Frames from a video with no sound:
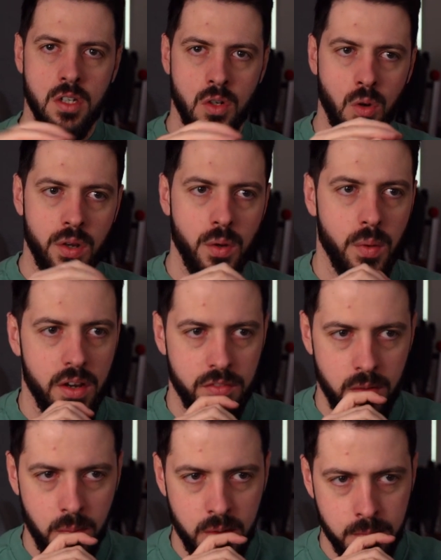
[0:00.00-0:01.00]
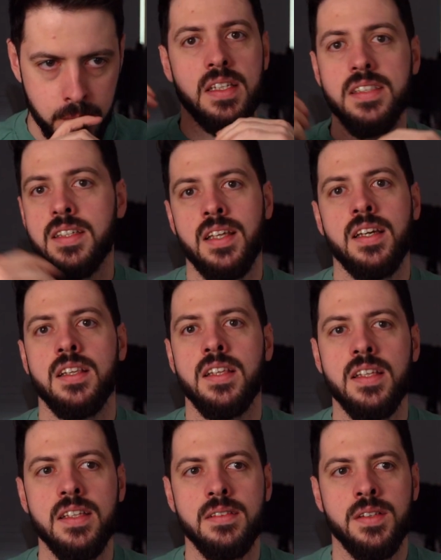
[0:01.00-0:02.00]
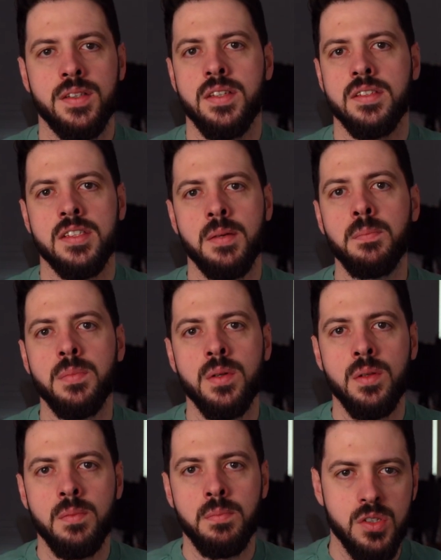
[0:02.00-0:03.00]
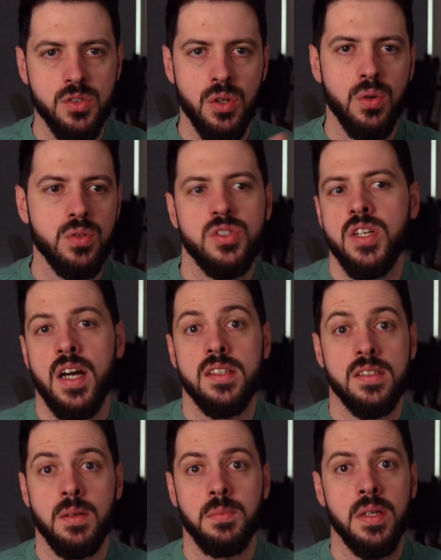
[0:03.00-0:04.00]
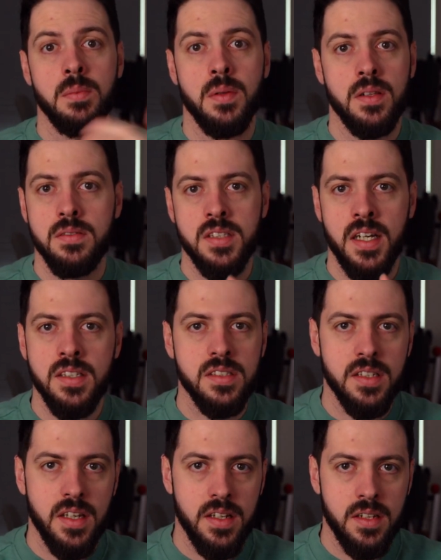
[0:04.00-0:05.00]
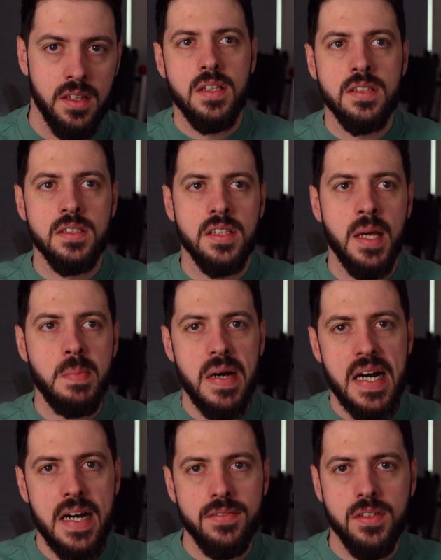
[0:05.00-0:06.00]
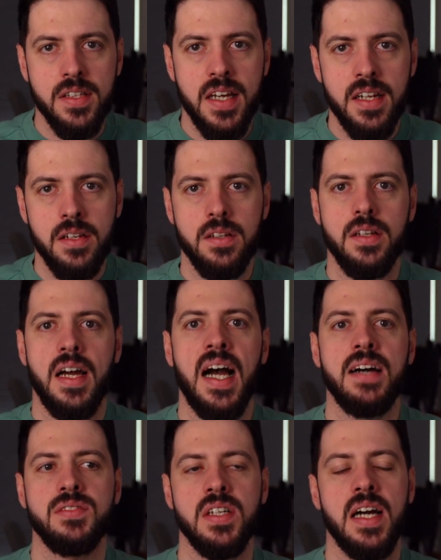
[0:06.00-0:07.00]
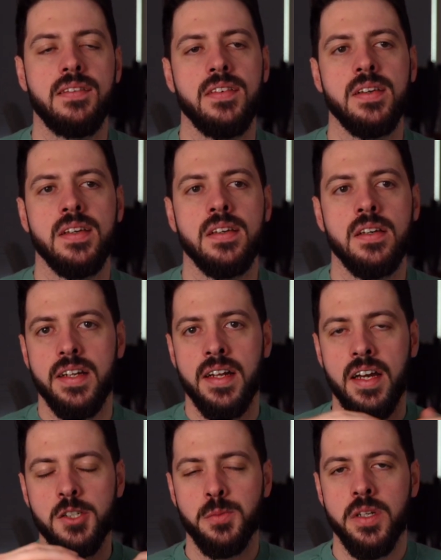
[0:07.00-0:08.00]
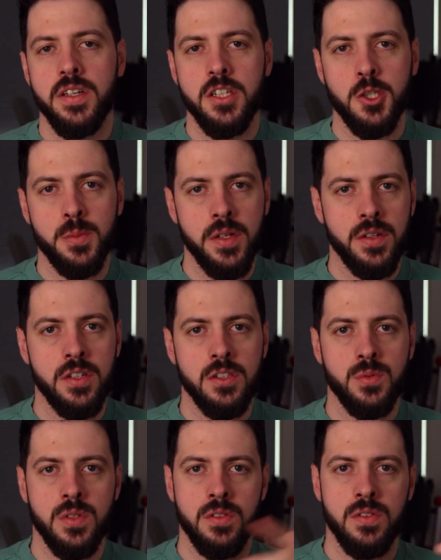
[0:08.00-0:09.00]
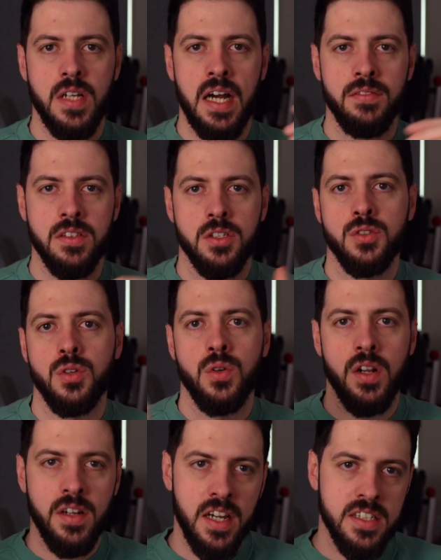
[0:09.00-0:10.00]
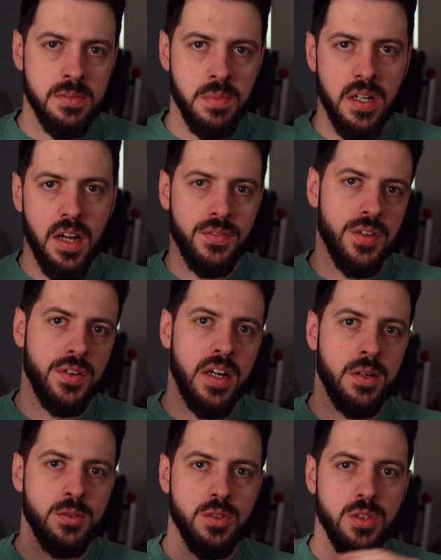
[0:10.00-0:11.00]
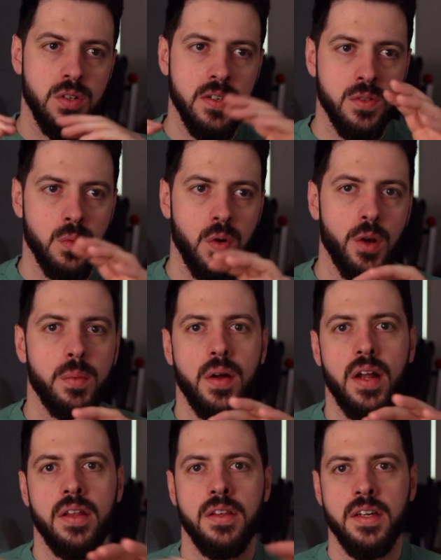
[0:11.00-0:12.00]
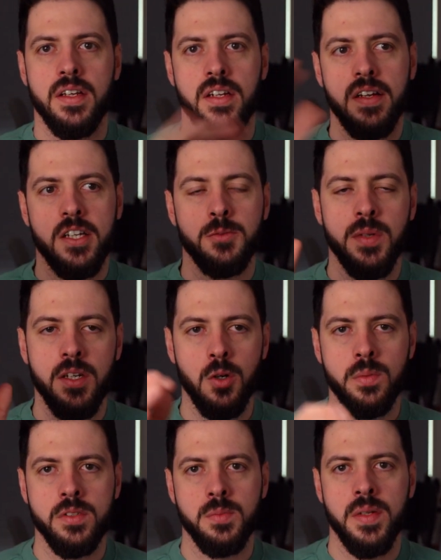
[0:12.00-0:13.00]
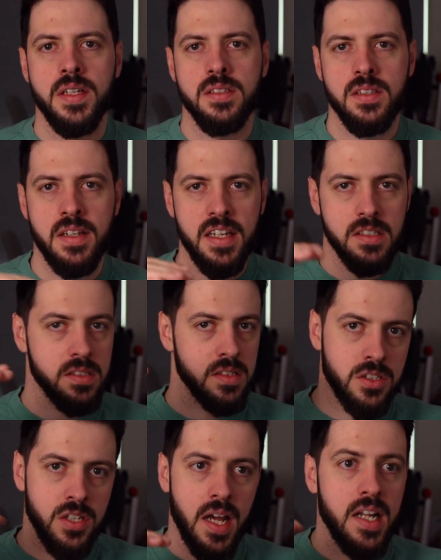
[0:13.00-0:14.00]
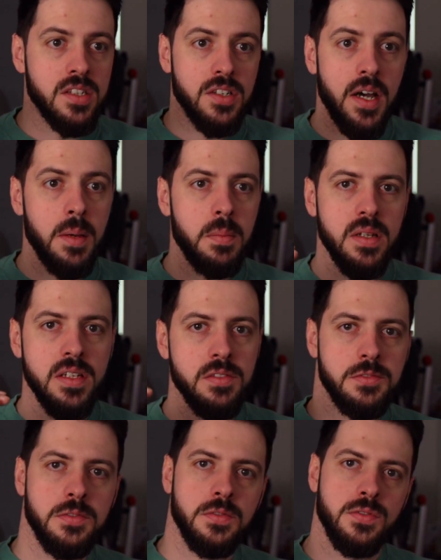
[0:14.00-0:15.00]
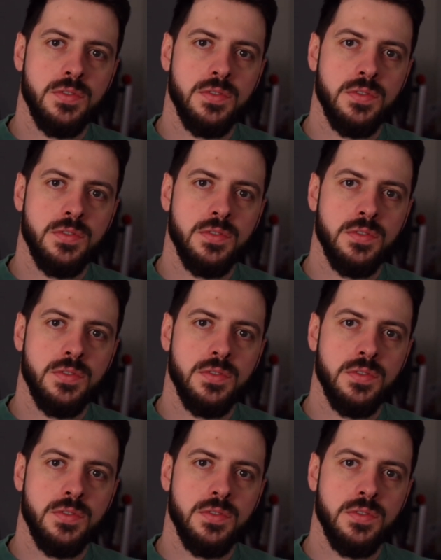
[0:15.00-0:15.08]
going away from them. These, I think, are the simple drone shots that people tend to get. The step after that, after having a nice bit of experience with having the drone a nice bit off the ground so you don't have to worry about anything in a nice big open space, the next challenge I believe